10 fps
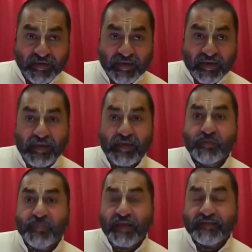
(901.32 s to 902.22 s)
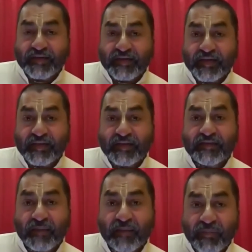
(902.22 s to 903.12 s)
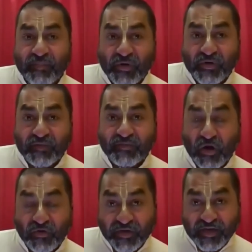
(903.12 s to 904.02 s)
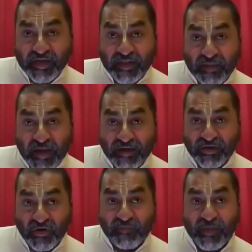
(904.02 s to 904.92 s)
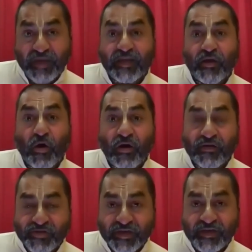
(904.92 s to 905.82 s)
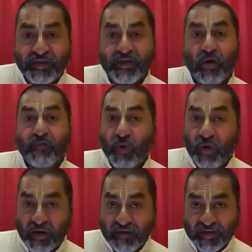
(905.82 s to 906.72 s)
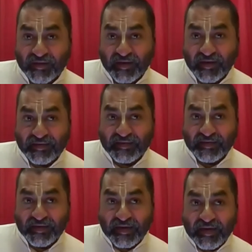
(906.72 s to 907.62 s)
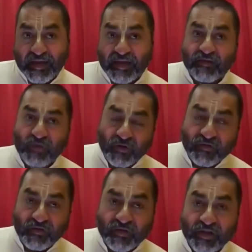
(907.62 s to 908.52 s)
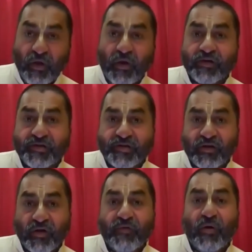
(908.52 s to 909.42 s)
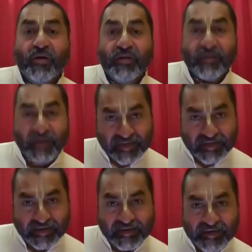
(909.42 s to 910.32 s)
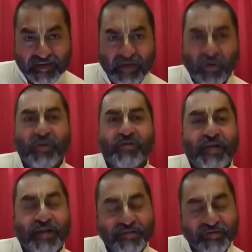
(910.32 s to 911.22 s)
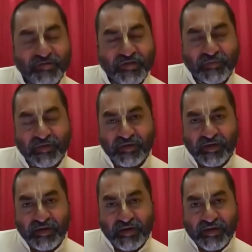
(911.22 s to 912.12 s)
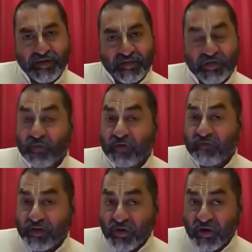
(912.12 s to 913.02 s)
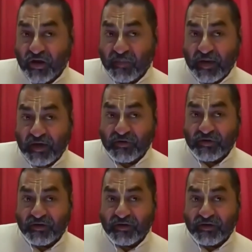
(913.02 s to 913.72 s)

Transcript: He is basically the summum bonum, not only in the matter of being the origin of all avatars, he is also the origin of all rasa and all relationships. So when we talk about